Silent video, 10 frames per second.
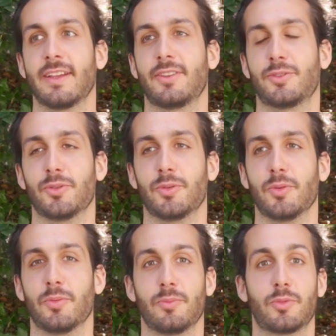
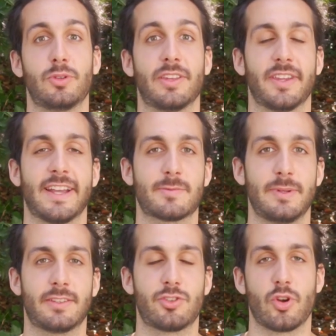to the side
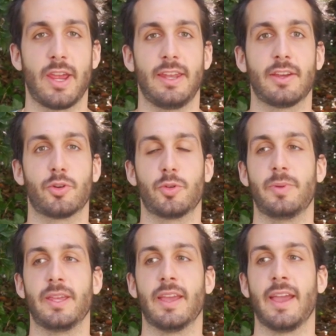split training could
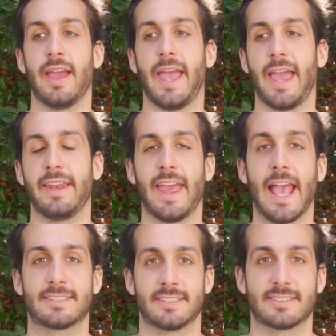be any
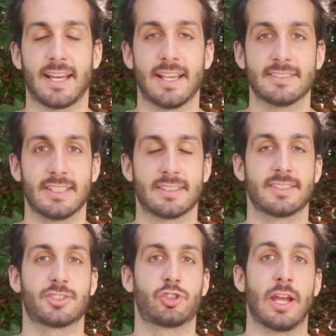exercise that
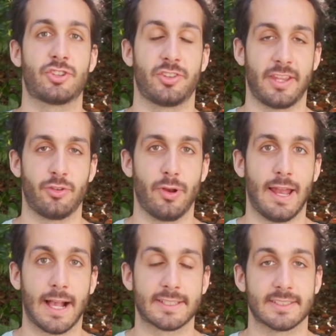stretches and
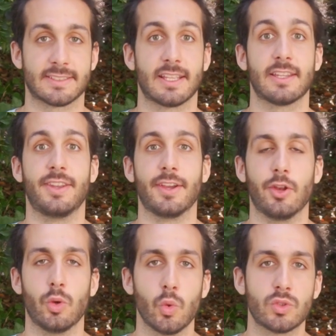relaxes the
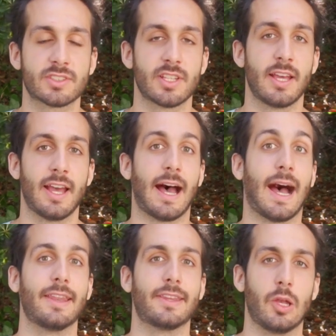glutes
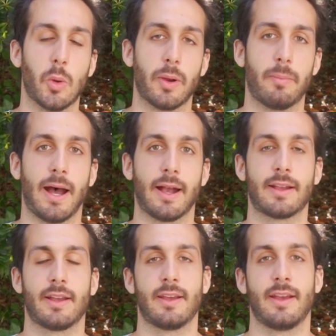and the lower
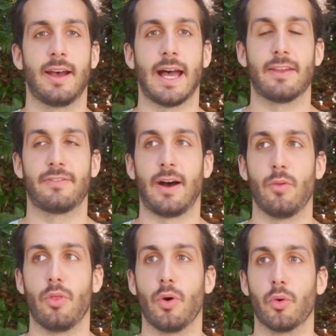back. I
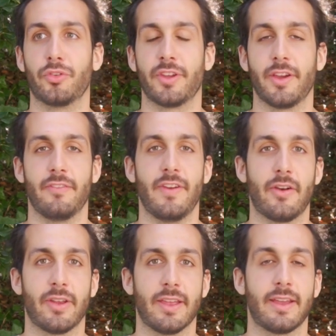found those
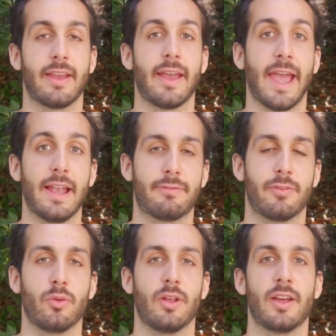very
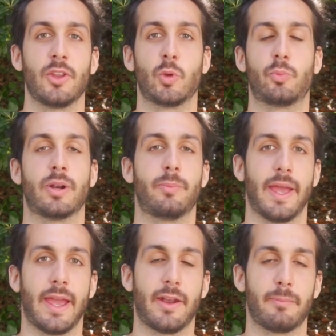helpful to
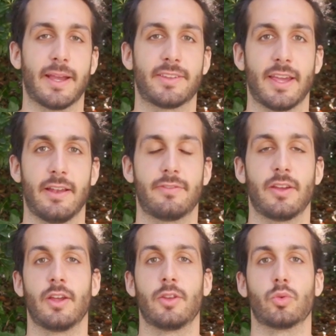prepare myself
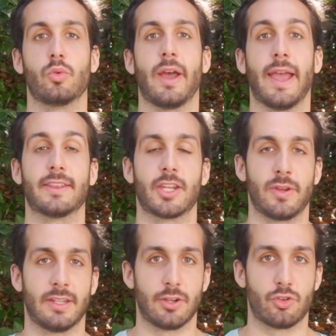to enter
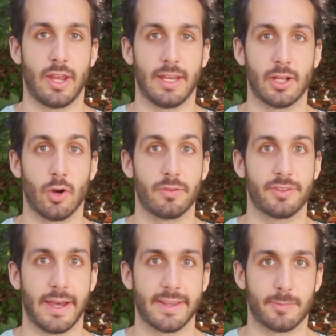in the training of
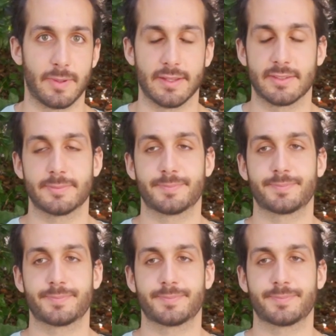side splits.